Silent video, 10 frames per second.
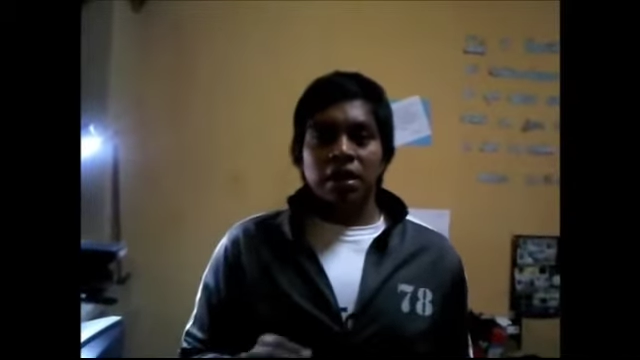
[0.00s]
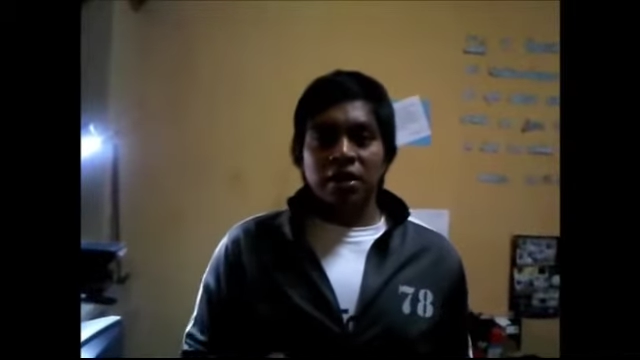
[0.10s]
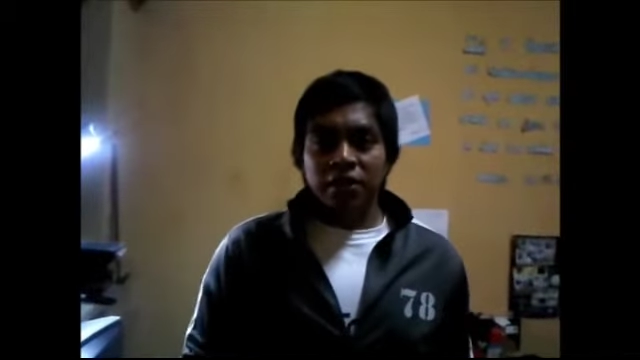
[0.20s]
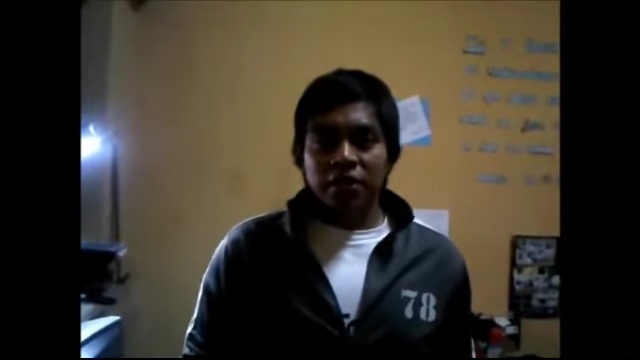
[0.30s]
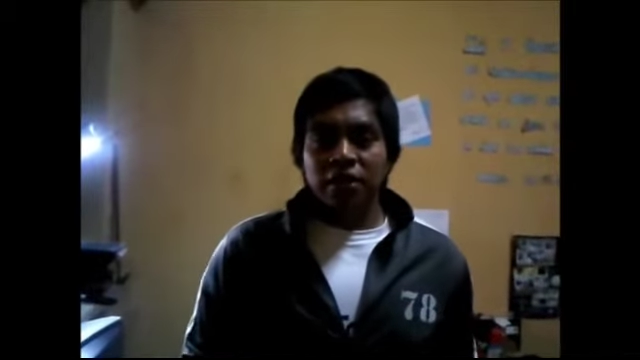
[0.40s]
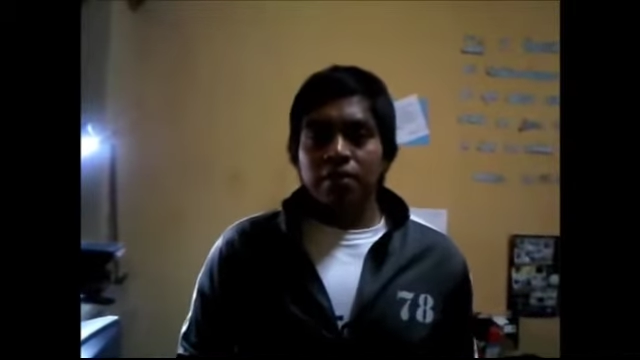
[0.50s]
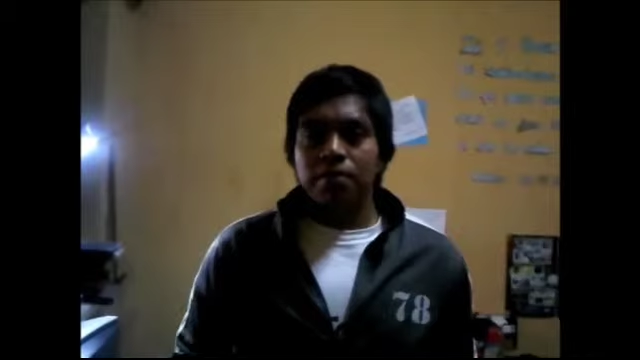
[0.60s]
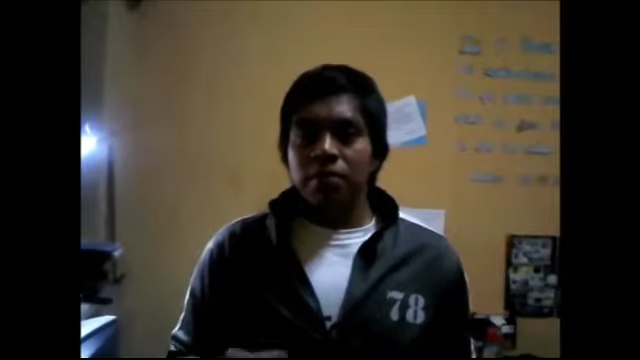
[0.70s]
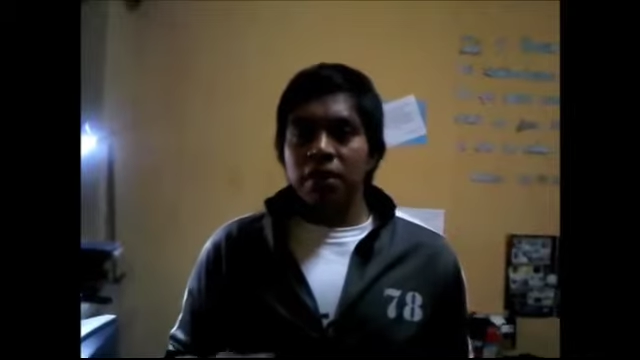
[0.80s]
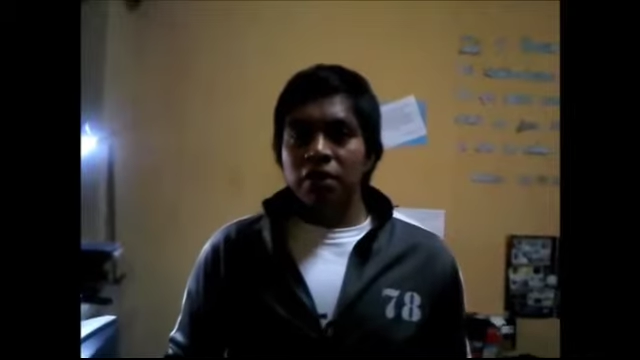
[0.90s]
easy,
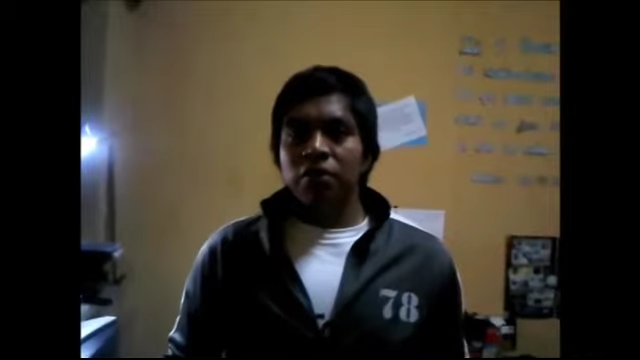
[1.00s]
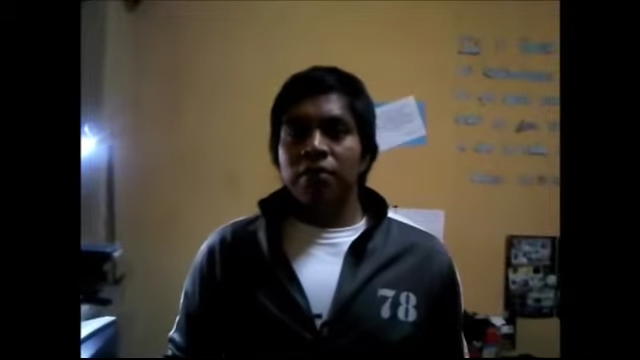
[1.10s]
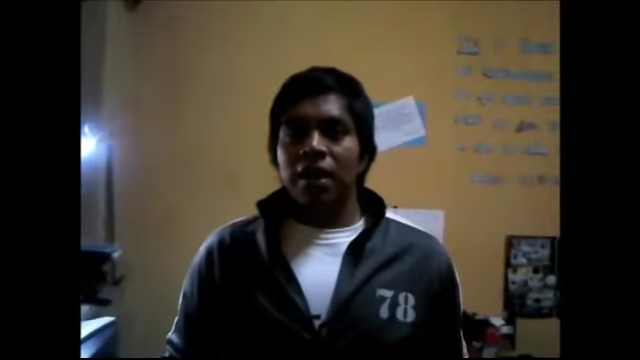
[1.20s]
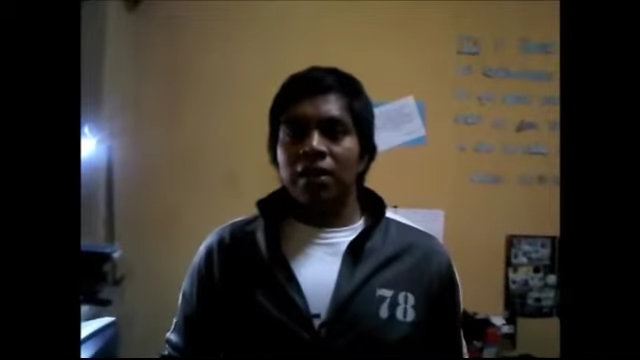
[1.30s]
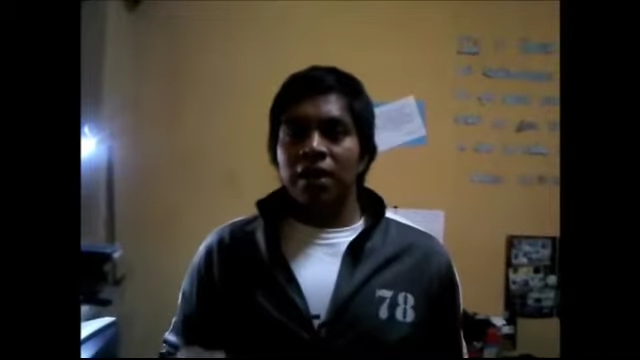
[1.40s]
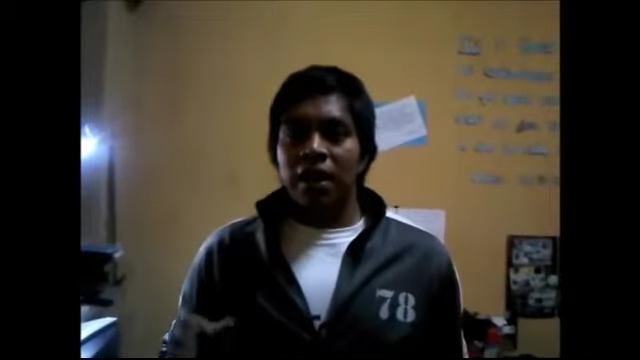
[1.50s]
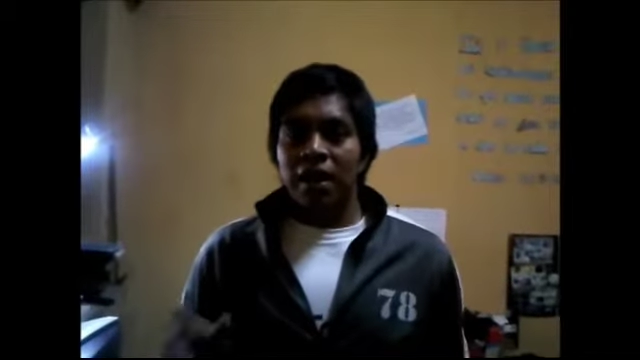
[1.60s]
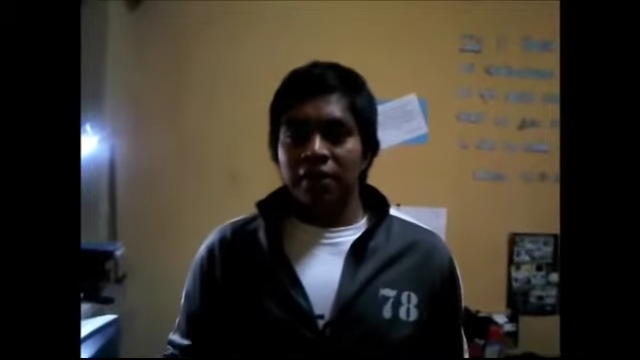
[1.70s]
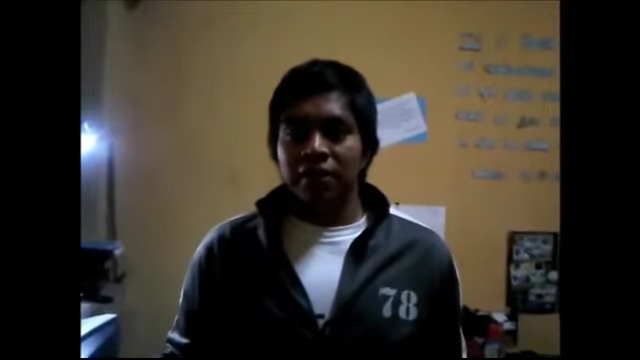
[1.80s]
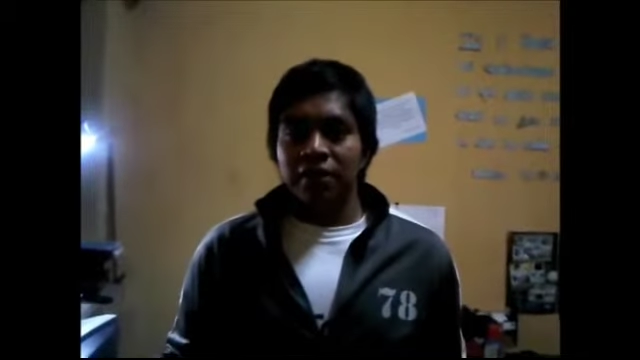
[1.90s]
medium, and
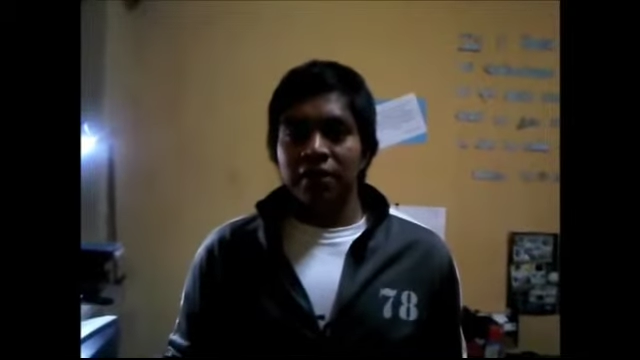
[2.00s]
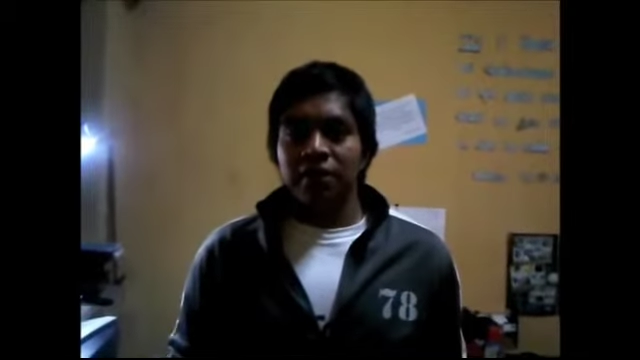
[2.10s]
hard.